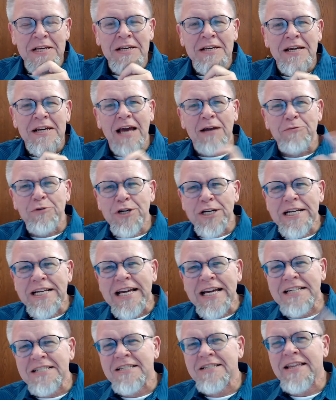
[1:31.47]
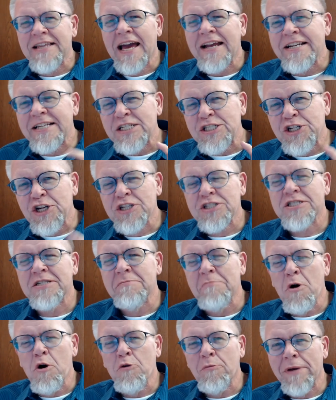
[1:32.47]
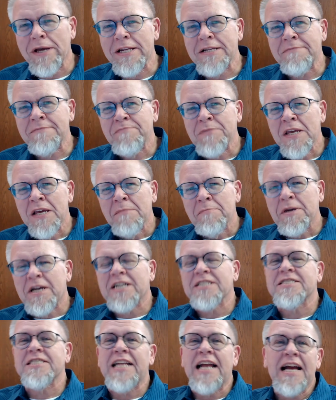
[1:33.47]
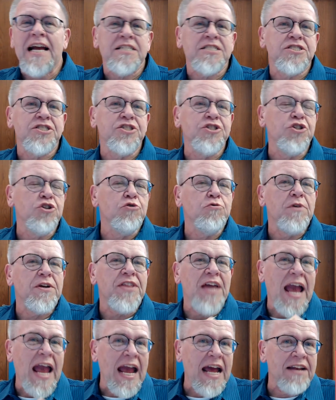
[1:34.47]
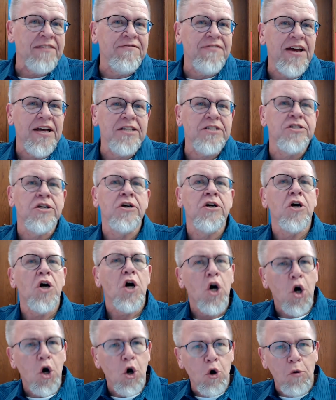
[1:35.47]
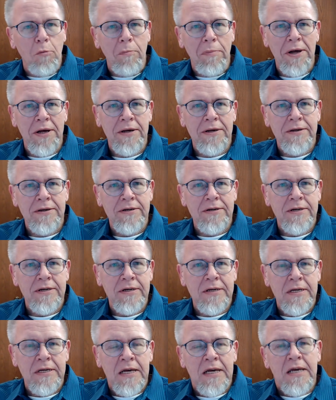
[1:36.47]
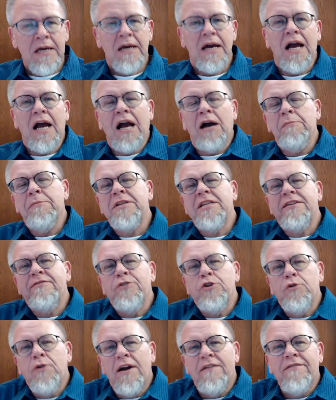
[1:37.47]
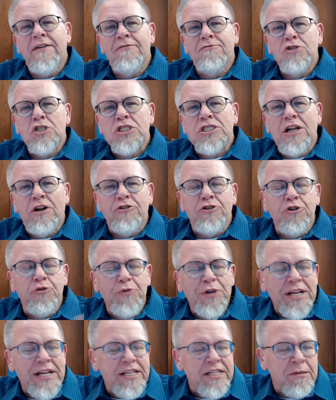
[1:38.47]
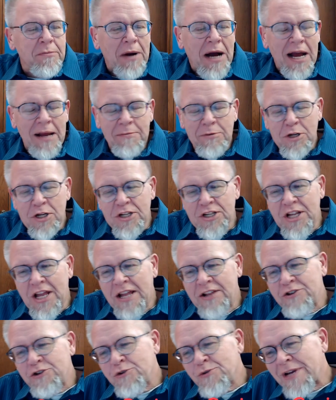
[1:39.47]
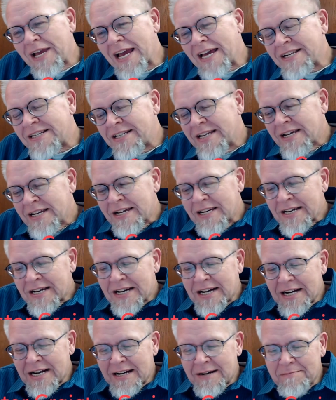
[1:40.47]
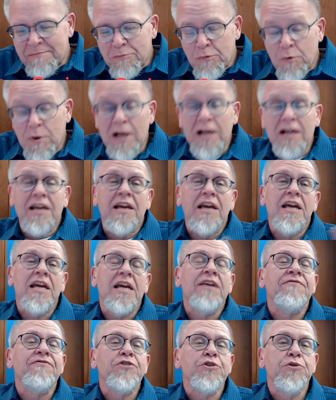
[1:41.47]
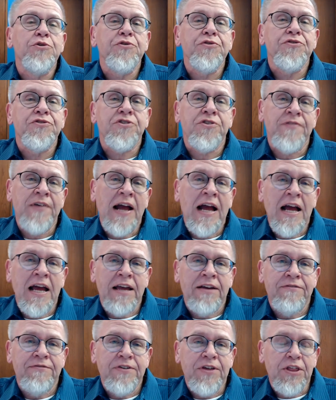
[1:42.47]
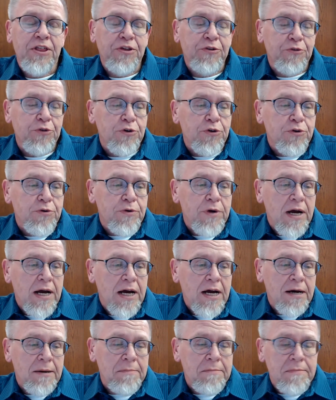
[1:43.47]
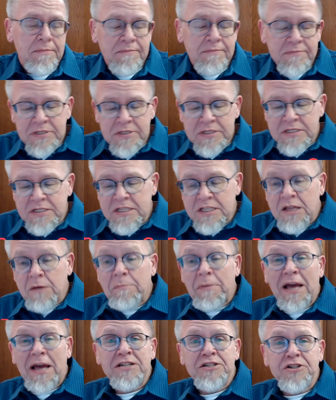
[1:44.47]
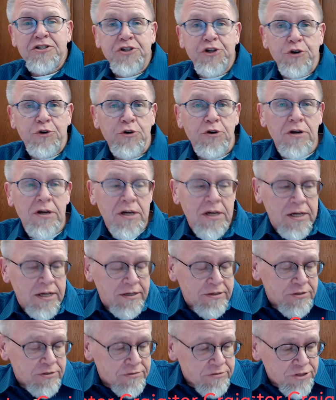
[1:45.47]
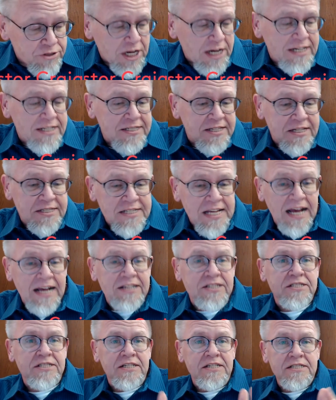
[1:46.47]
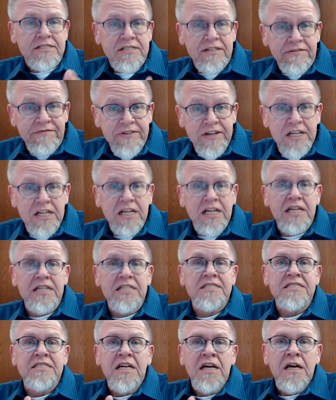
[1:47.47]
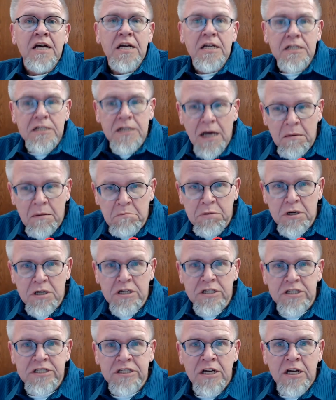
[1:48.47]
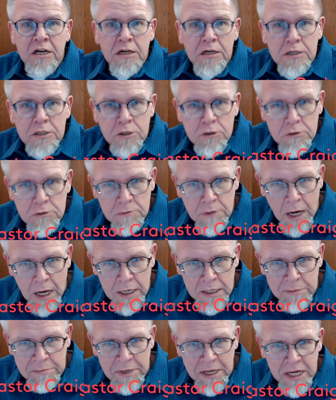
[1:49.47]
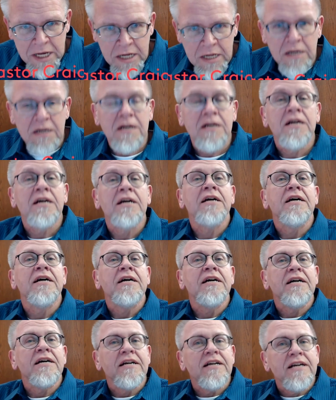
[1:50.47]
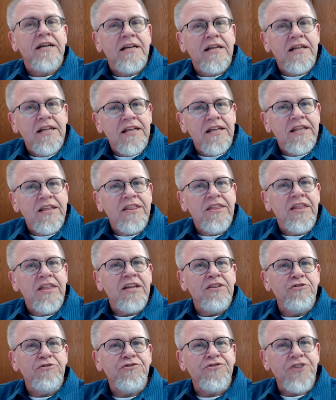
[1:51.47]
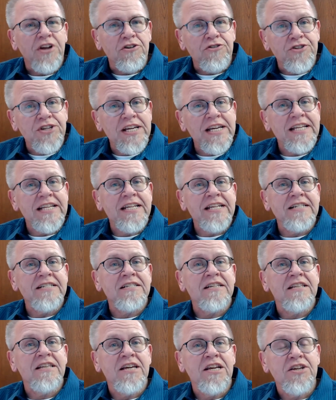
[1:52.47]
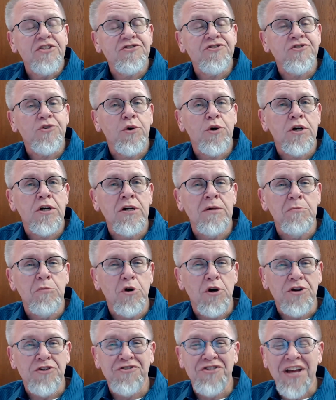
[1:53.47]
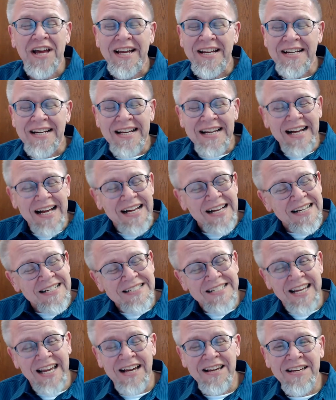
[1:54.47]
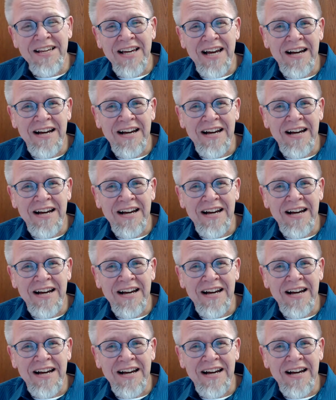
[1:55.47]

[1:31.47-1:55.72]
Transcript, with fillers: and we're going to get to that in just a moment because it has to do with Advent hope. How many of you have ever started reading the Bible and you get, um, well, if you survive through um, the Pentateuch, uh, Genesis, Exodus, Leviticus, Numbers, Deuteronomy, then you start to get into the historical books. And I'll tell you,